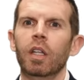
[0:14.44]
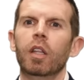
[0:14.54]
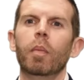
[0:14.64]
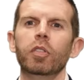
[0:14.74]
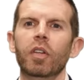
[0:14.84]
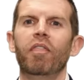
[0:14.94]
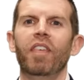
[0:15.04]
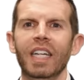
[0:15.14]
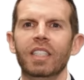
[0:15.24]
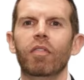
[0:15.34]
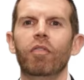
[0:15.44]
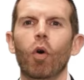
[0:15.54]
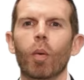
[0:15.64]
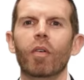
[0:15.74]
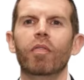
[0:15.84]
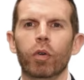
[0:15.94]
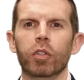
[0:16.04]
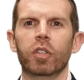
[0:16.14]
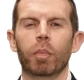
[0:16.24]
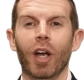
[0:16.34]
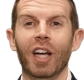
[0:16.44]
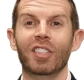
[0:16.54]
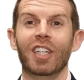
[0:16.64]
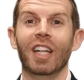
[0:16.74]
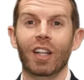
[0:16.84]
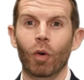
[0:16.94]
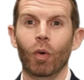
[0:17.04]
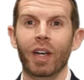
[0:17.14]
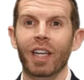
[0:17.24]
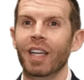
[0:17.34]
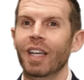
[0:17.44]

The most effective form of voter suppression in Illinois